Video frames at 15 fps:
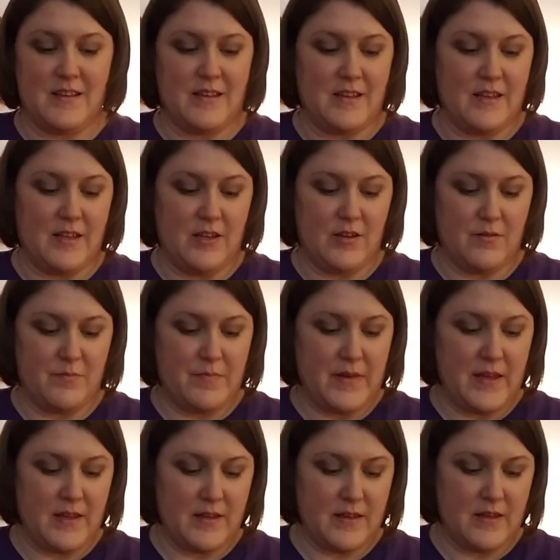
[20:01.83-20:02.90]
the
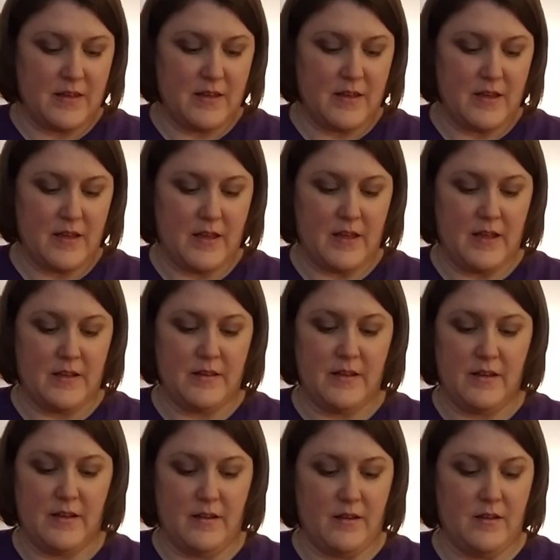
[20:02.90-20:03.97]
pink and
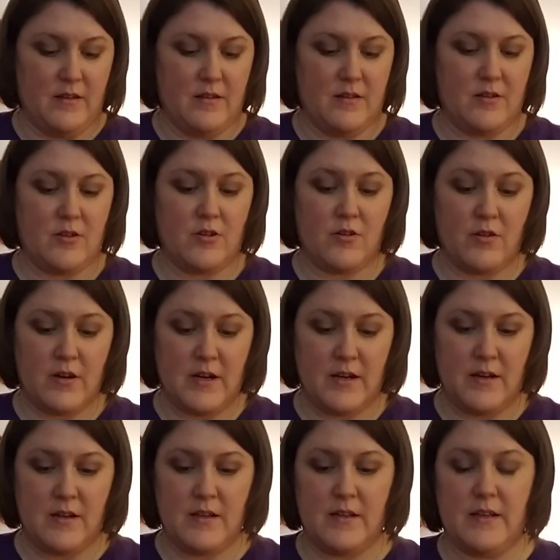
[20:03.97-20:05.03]
the
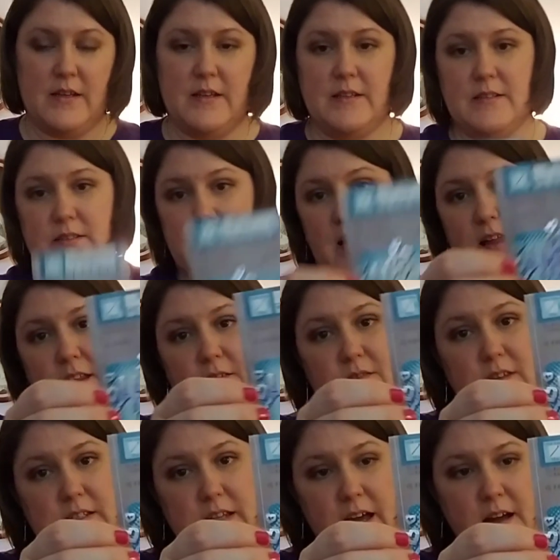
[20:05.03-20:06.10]
green is I Love
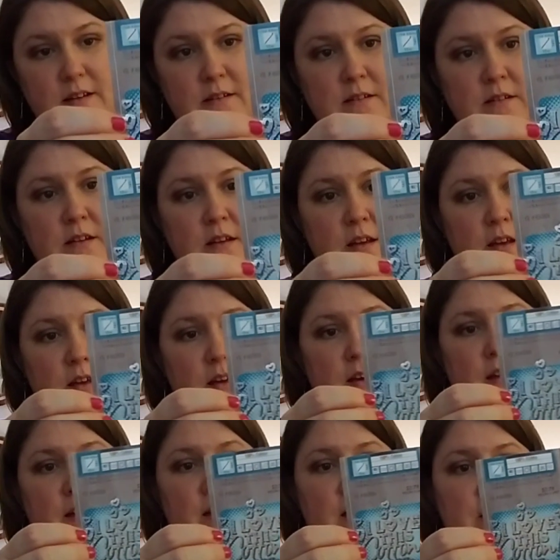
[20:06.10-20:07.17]
This Cotton.
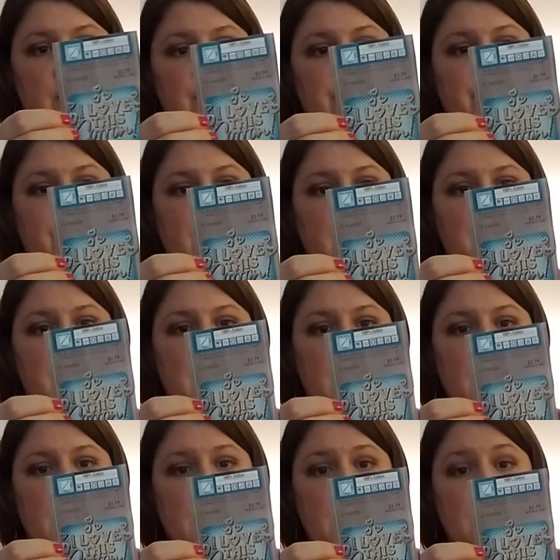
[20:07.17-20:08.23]
The
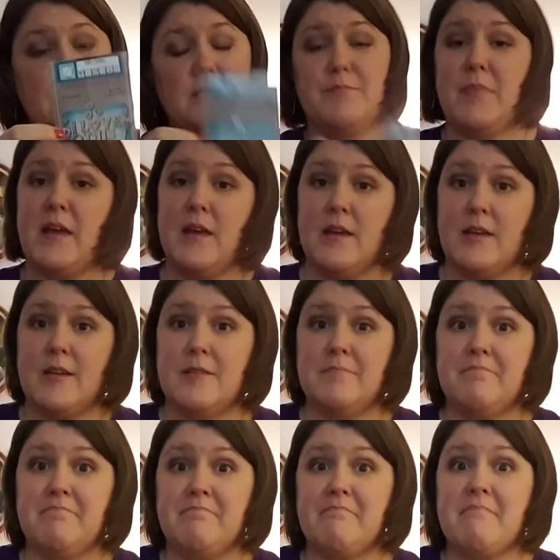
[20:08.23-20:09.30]
pink is pink
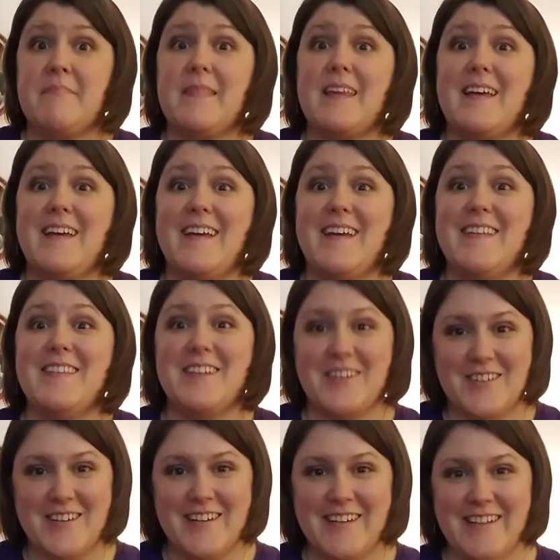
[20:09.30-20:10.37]
and the
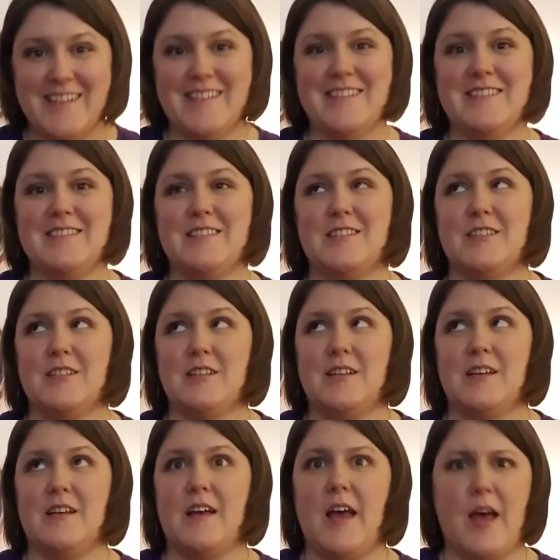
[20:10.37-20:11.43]
green is
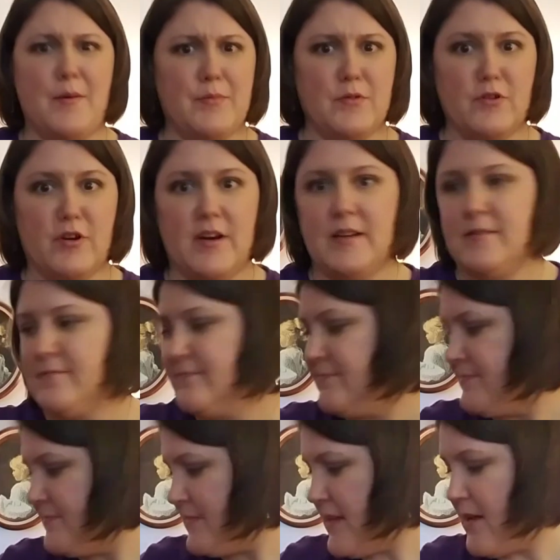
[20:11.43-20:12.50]
apple green,
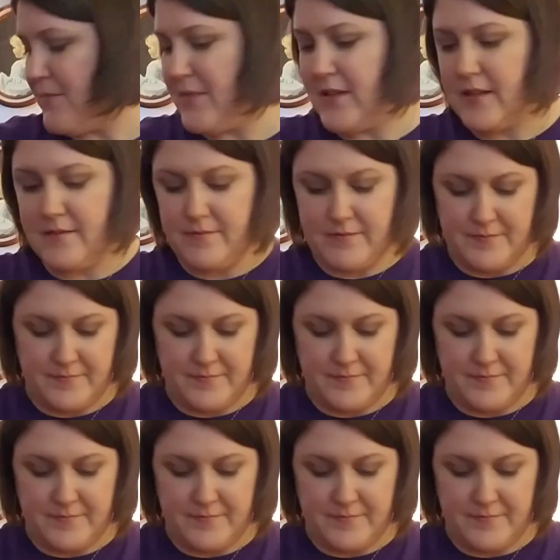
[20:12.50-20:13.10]
I believe.